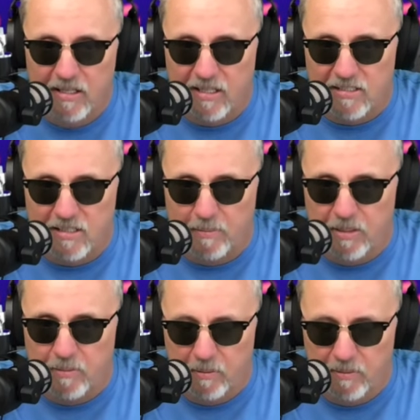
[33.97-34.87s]
that's w
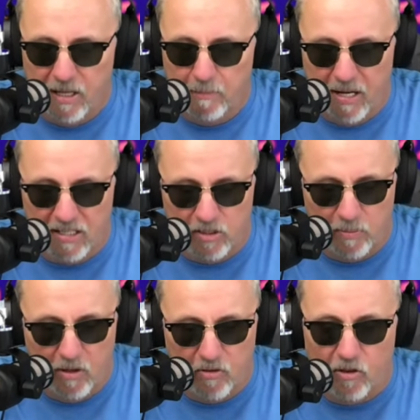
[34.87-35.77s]
w w dot pastor
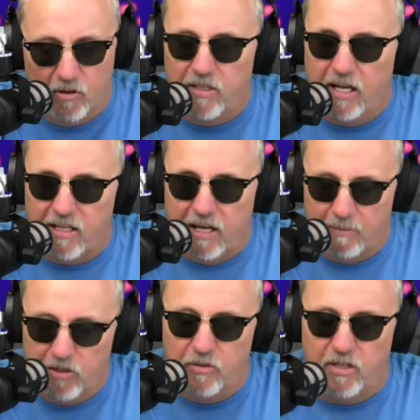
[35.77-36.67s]
paul gold dot com,
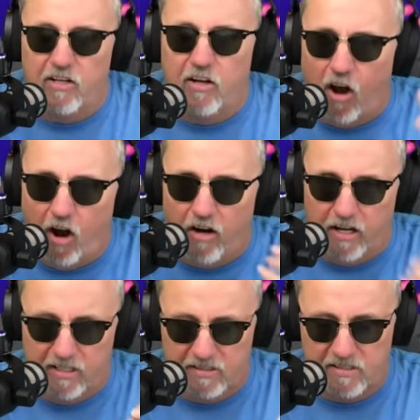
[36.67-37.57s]
you can
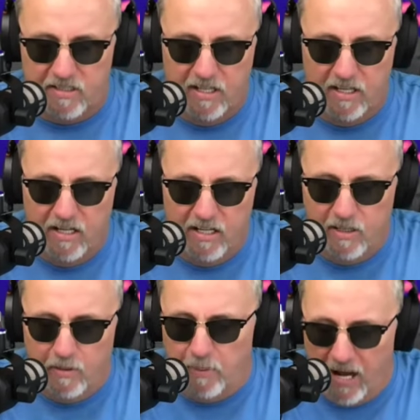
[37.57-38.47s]
harness
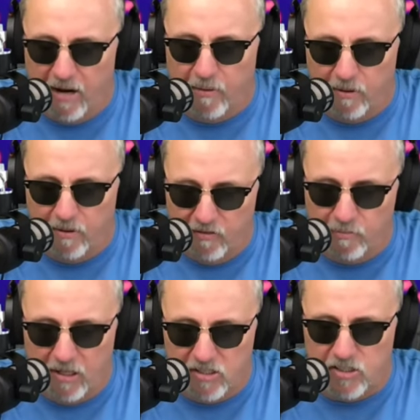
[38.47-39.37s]
the power of
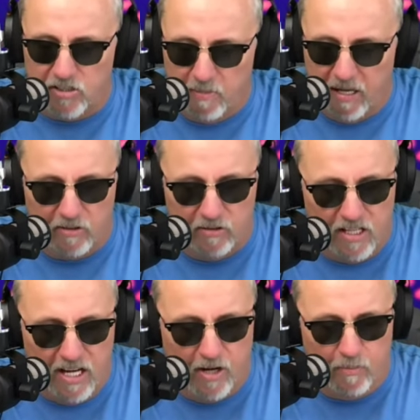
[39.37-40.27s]
precious metals
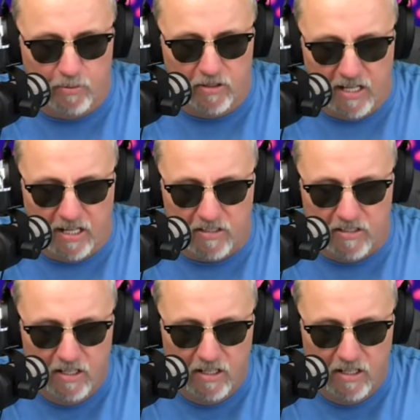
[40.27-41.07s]
to help protect